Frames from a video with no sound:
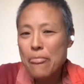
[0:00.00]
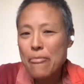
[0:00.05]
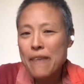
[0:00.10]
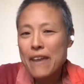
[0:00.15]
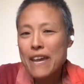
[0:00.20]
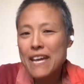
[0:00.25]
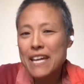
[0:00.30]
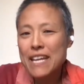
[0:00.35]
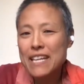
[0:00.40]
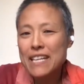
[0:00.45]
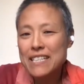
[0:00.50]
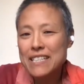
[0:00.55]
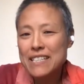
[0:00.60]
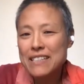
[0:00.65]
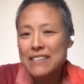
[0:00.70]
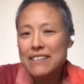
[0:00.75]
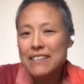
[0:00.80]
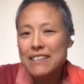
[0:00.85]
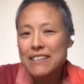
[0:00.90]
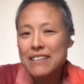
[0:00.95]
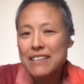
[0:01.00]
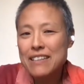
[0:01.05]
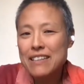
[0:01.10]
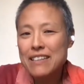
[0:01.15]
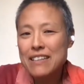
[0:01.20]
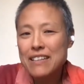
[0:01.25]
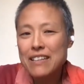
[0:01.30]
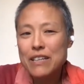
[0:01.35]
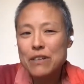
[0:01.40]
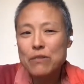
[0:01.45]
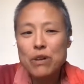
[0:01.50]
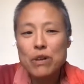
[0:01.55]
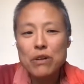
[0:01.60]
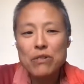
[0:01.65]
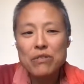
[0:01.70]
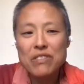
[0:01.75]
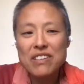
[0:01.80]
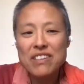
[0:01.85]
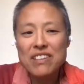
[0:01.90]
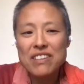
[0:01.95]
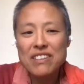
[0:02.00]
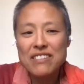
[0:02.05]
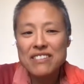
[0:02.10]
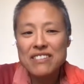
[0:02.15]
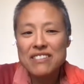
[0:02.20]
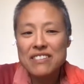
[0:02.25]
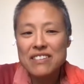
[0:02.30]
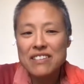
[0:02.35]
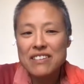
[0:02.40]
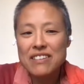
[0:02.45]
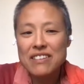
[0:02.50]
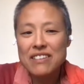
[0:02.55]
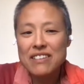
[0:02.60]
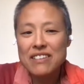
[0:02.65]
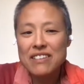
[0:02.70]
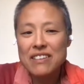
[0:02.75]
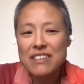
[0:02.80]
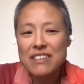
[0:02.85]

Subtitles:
And he wrote this in